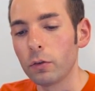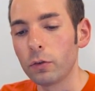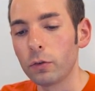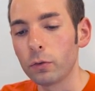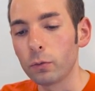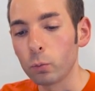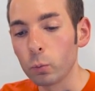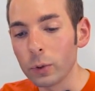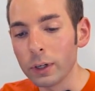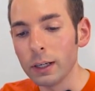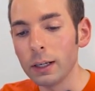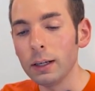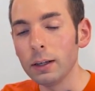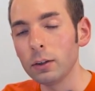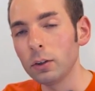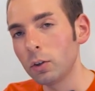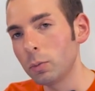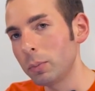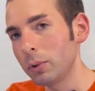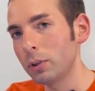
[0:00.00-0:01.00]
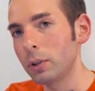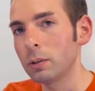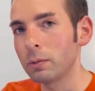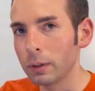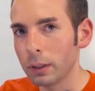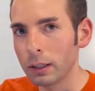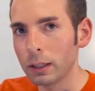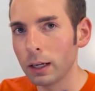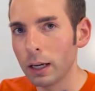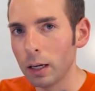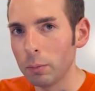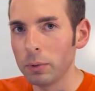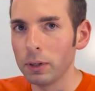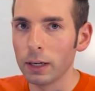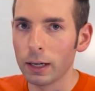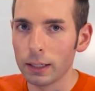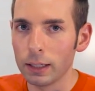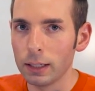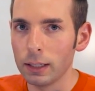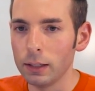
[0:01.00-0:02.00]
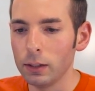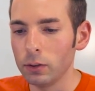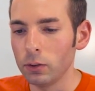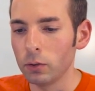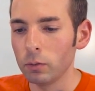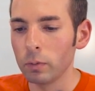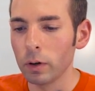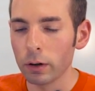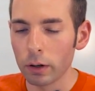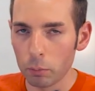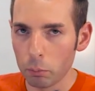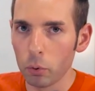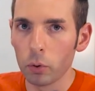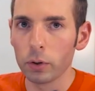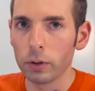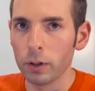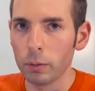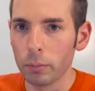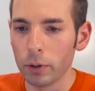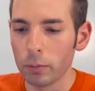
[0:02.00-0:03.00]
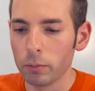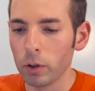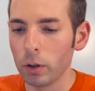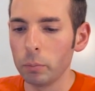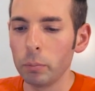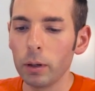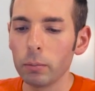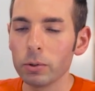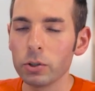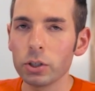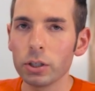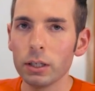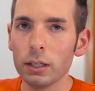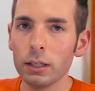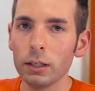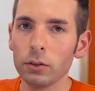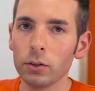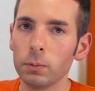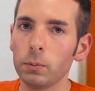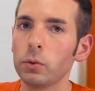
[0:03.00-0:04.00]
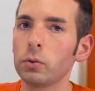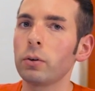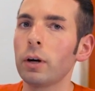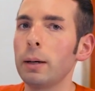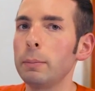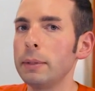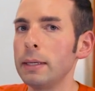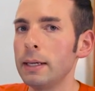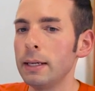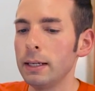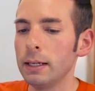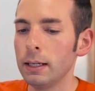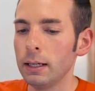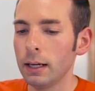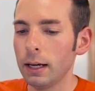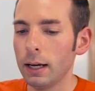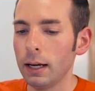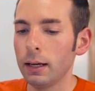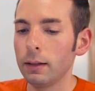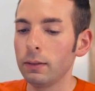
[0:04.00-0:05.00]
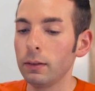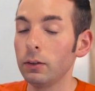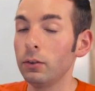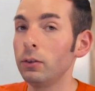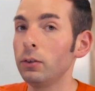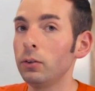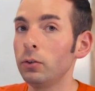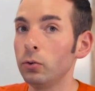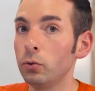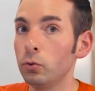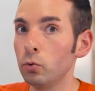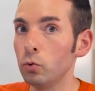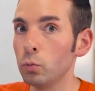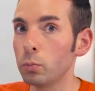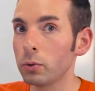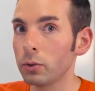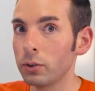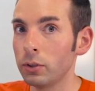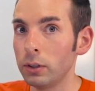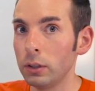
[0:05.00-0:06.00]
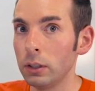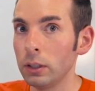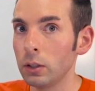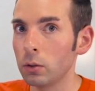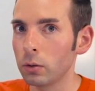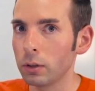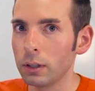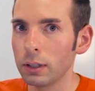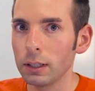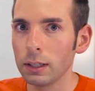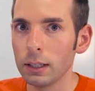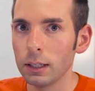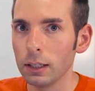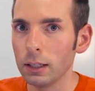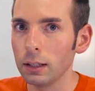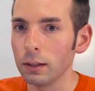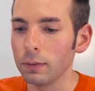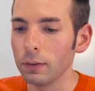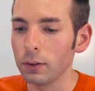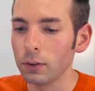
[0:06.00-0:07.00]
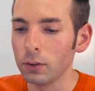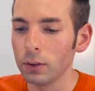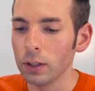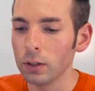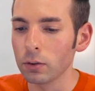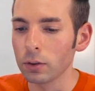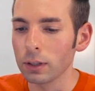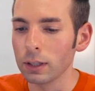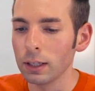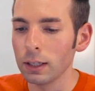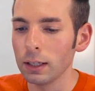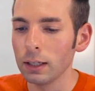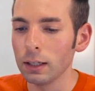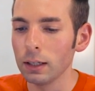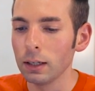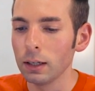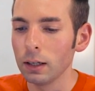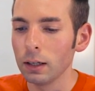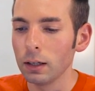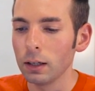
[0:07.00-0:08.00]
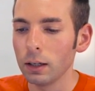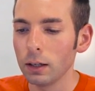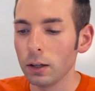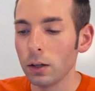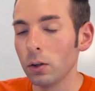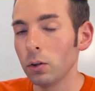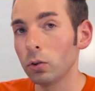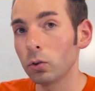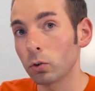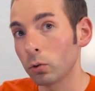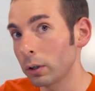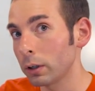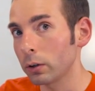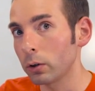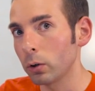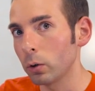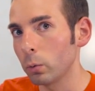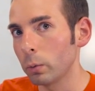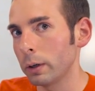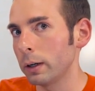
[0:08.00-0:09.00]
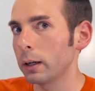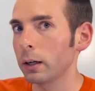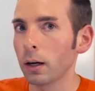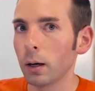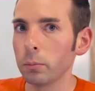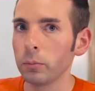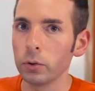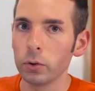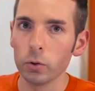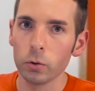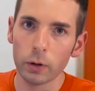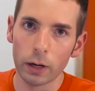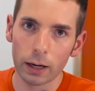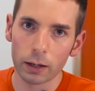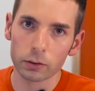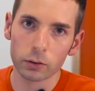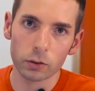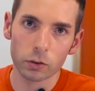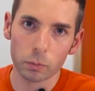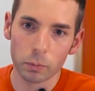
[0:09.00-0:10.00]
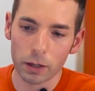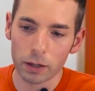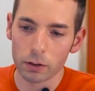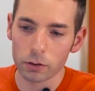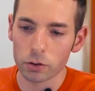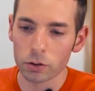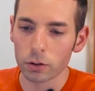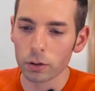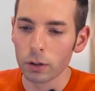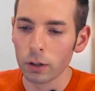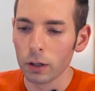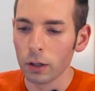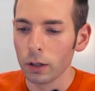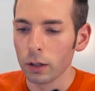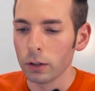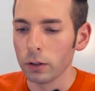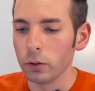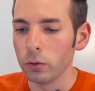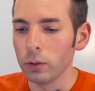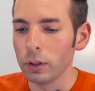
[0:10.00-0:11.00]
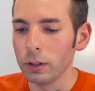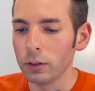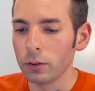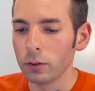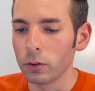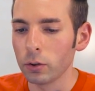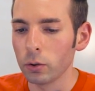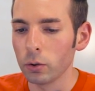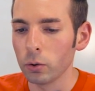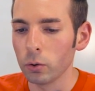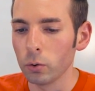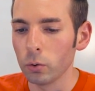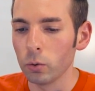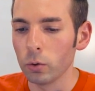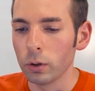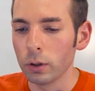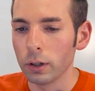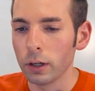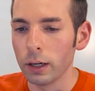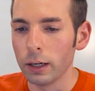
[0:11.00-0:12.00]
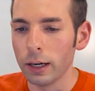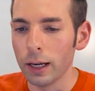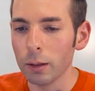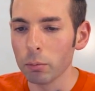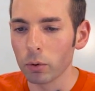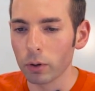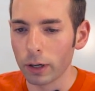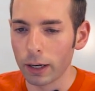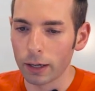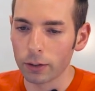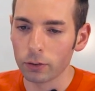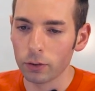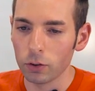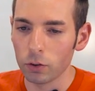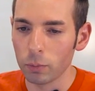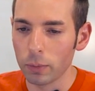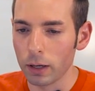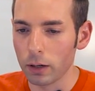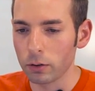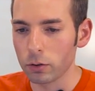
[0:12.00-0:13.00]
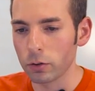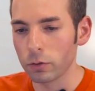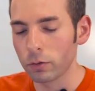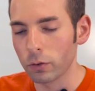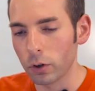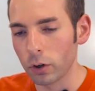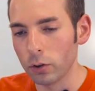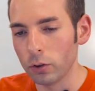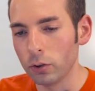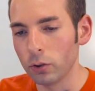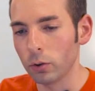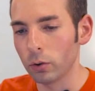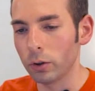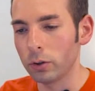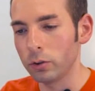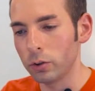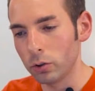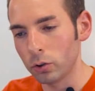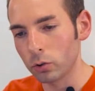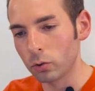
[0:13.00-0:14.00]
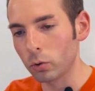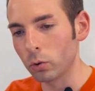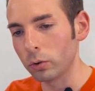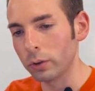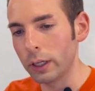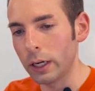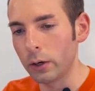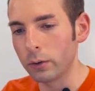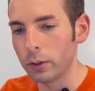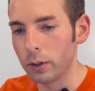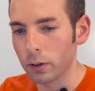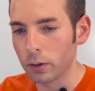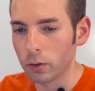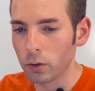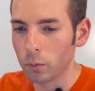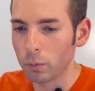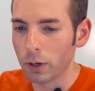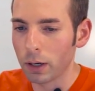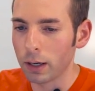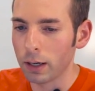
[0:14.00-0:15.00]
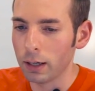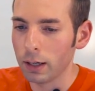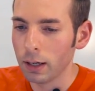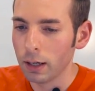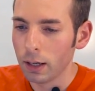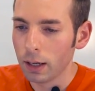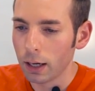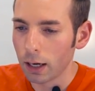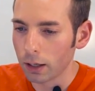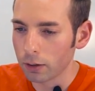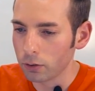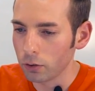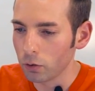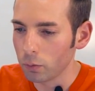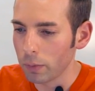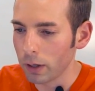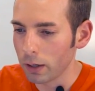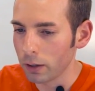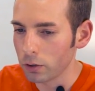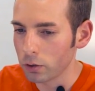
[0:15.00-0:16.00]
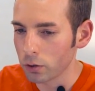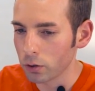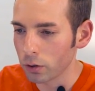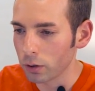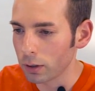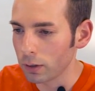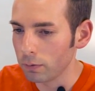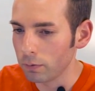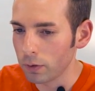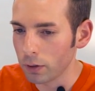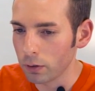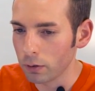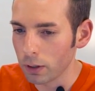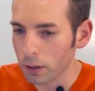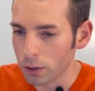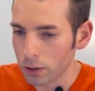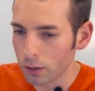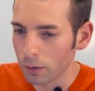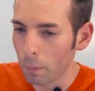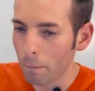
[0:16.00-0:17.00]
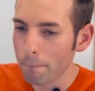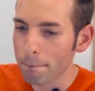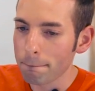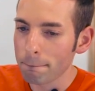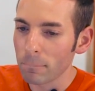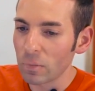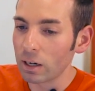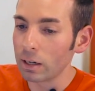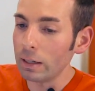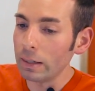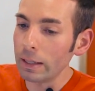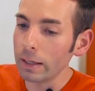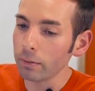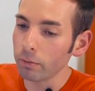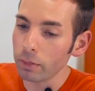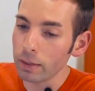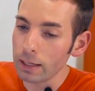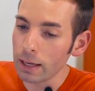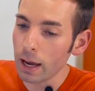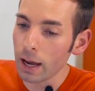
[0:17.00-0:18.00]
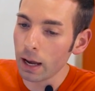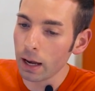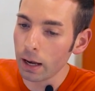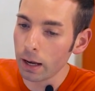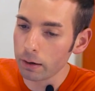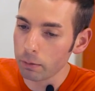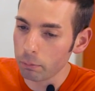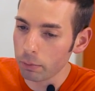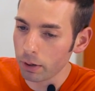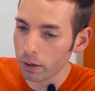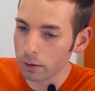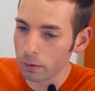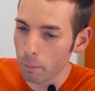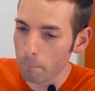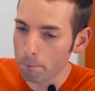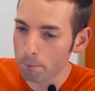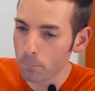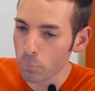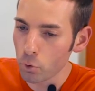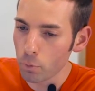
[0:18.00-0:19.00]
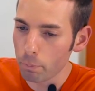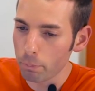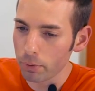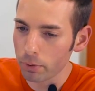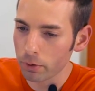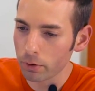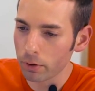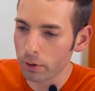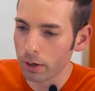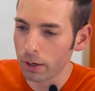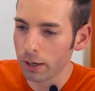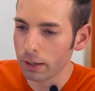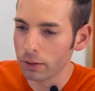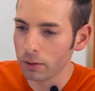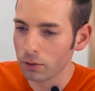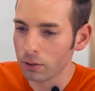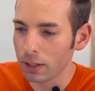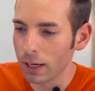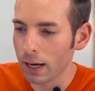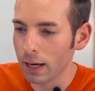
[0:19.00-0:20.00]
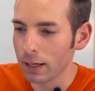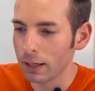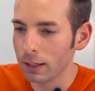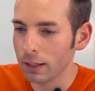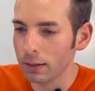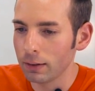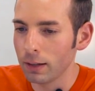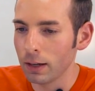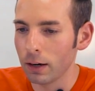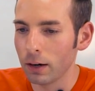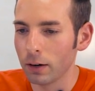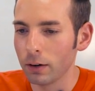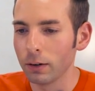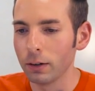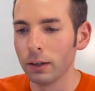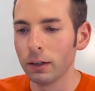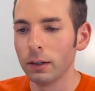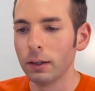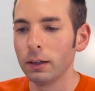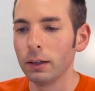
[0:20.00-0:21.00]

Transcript: three specific API keys, very important to PubNub. Publish key, subscribe key, and the super secret key. The secret key is critical when it comes to Access Manager. You need to enable Access Manager first, so I just scroll down here to my Access Manager configuration, click the add button, boop, all right, I just added it there,